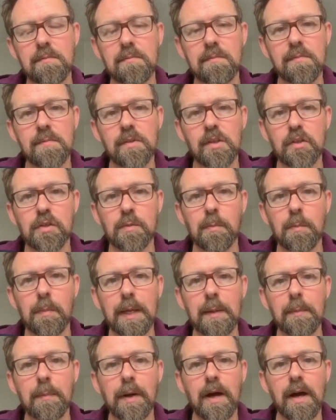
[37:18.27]
such a
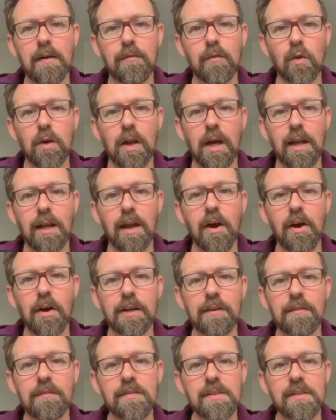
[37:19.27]
big part of all our
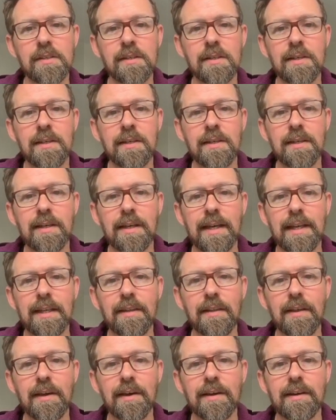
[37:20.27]
lives, in
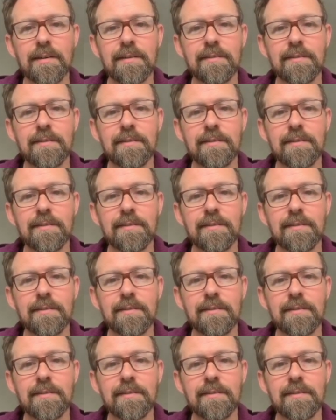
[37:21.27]
that,